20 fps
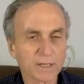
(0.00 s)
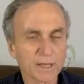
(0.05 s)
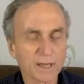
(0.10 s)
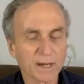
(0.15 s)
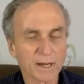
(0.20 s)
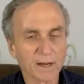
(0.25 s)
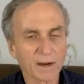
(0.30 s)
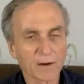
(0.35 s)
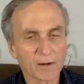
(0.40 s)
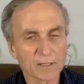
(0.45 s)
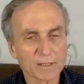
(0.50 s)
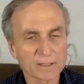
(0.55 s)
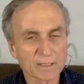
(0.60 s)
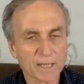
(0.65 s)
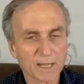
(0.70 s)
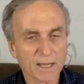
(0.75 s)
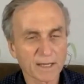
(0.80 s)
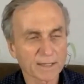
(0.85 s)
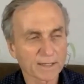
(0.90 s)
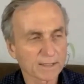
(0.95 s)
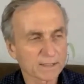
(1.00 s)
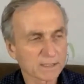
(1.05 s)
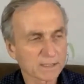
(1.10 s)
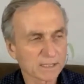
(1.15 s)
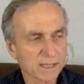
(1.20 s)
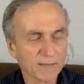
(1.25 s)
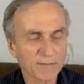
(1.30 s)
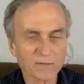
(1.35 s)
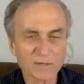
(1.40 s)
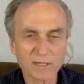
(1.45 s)
He had a heart attack at
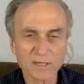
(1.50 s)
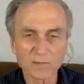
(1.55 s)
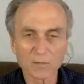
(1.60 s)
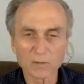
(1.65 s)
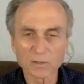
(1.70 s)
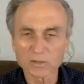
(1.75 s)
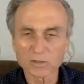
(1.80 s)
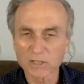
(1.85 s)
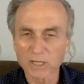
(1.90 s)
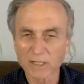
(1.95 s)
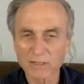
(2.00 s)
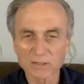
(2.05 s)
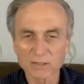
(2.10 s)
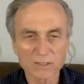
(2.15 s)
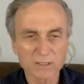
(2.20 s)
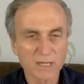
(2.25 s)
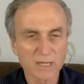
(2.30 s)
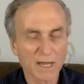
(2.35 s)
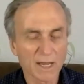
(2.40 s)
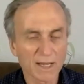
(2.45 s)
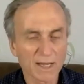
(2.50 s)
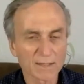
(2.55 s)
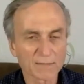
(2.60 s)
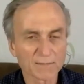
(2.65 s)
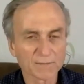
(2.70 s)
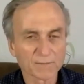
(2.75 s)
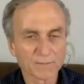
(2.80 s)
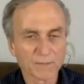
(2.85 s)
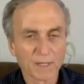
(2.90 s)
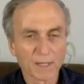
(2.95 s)
70, wouldn't change his diet.